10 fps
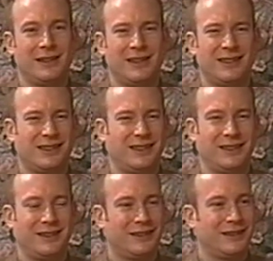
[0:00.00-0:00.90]
it's
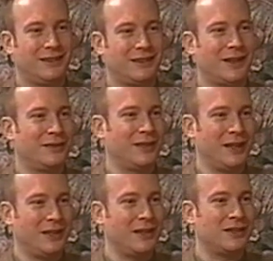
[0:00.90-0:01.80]
it's it's kind of an
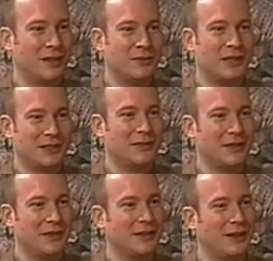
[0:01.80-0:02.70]
icky subject to
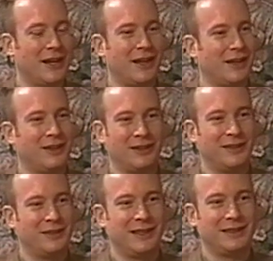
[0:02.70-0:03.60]
me. It I, is. I don't
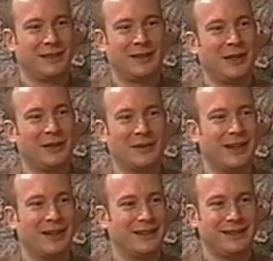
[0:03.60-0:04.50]
even like to think about. Doesn't have a
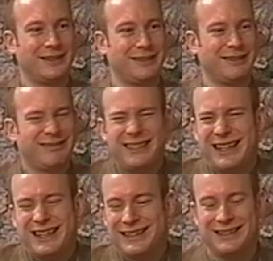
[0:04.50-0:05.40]
good answer. It.
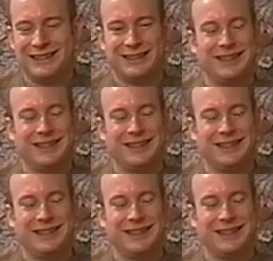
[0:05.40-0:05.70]
Yeah, and, it's